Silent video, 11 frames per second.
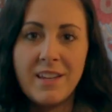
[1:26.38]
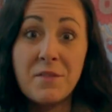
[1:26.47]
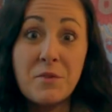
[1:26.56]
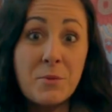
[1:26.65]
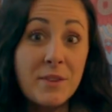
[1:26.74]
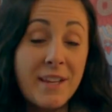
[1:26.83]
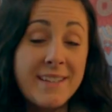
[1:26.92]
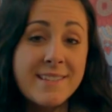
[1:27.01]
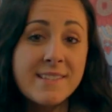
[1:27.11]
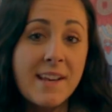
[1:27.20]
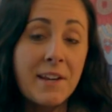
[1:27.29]
If you would like
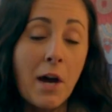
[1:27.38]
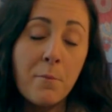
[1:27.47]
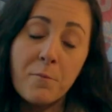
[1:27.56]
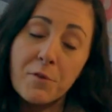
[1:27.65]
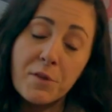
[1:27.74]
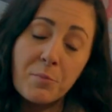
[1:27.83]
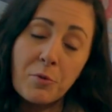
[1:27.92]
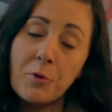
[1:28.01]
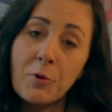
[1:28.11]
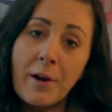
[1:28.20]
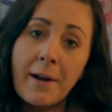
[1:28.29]
to sign up for the
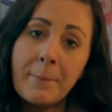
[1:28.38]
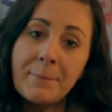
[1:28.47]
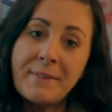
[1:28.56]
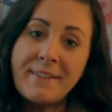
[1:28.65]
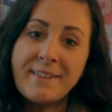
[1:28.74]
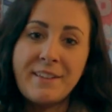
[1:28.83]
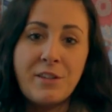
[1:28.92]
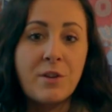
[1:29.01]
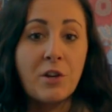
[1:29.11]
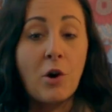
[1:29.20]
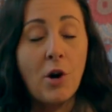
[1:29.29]
program,
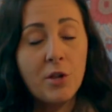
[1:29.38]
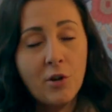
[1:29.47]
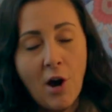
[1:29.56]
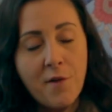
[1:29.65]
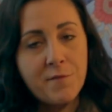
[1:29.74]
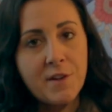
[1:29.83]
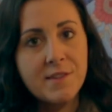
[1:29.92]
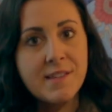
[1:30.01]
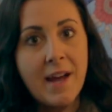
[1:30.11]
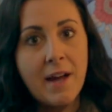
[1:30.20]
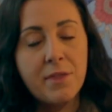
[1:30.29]
you can call our
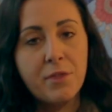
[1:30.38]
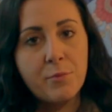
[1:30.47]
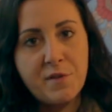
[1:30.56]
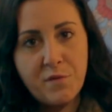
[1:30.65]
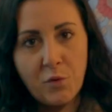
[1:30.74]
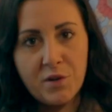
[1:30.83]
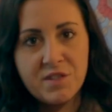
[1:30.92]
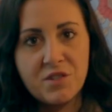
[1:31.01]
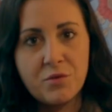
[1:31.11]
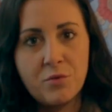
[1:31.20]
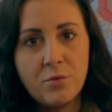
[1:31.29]
office at
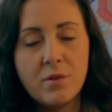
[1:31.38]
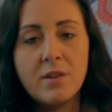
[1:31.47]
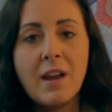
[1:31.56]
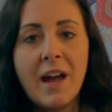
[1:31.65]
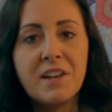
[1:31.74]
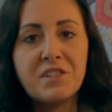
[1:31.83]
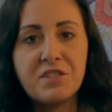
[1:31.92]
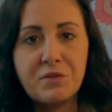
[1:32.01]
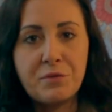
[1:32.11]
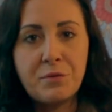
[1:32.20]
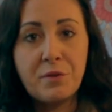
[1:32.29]
342
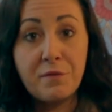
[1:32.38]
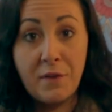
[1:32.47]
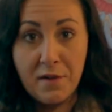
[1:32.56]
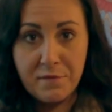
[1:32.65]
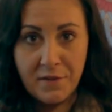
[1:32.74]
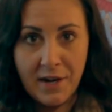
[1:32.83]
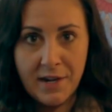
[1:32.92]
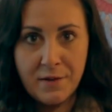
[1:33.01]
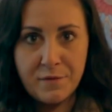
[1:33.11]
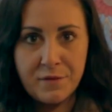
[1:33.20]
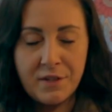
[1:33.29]
9255.